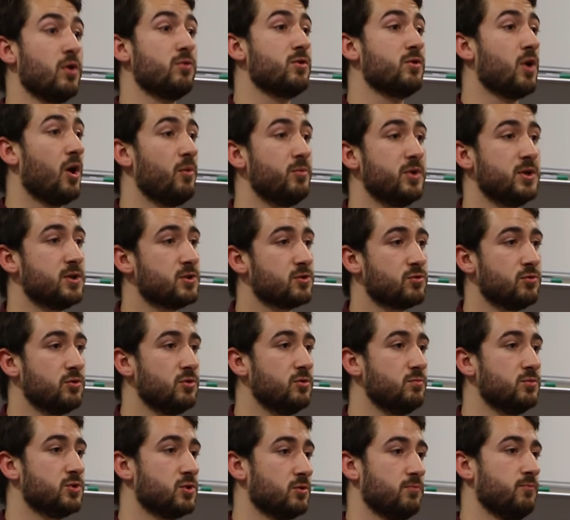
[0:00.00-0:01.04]
communist
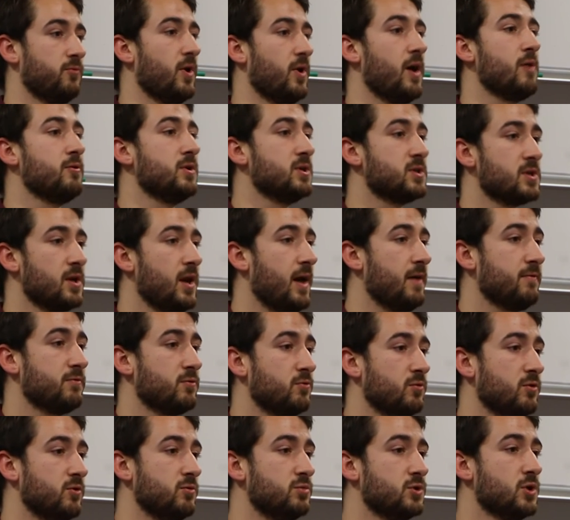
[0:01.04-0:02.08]
groups or various left
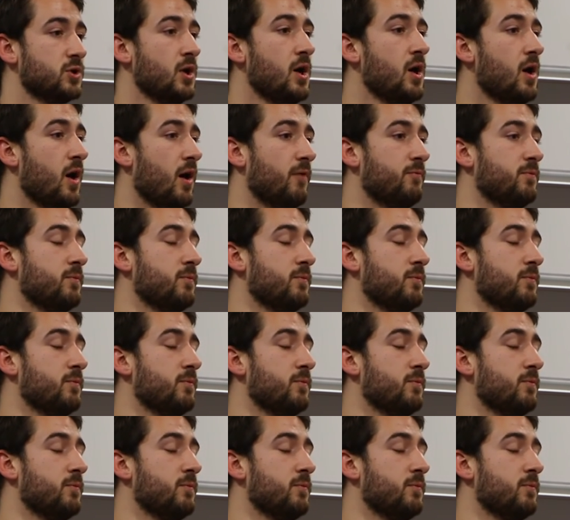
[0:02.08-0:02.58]
groups have